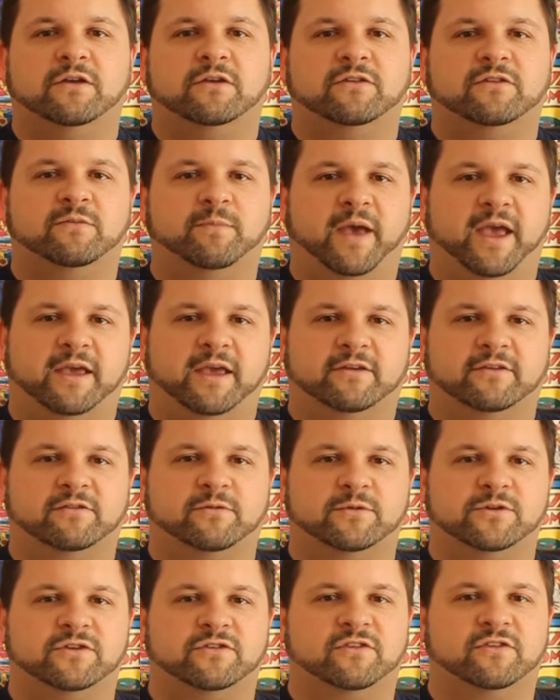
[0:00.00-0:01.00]

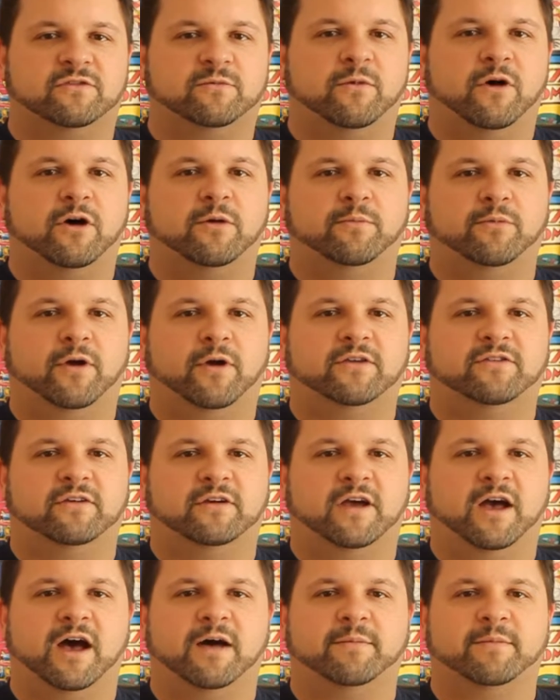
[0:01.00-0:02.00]
Space, which is a Small Press
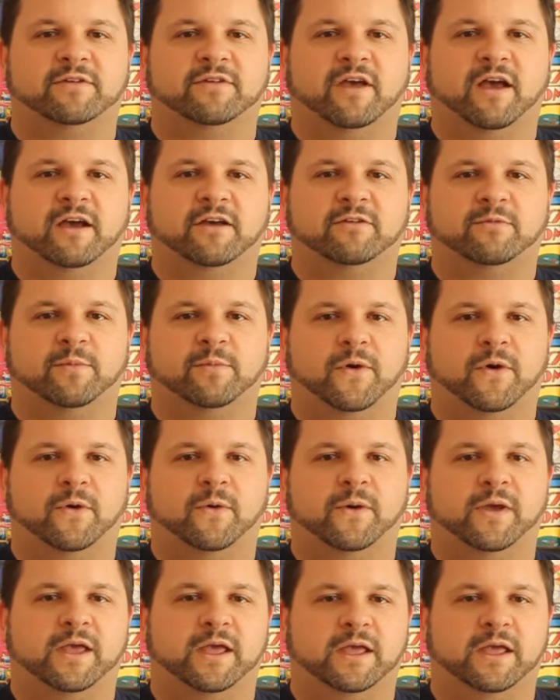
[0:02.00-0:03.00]
and Comics
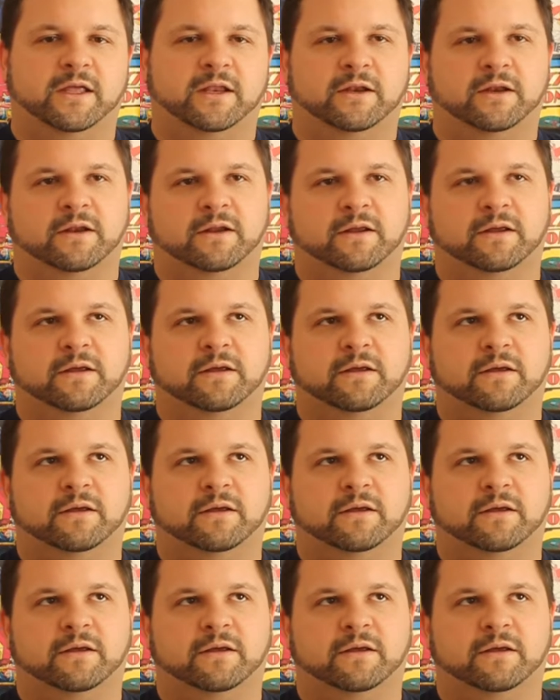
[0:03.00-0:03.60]
Expo in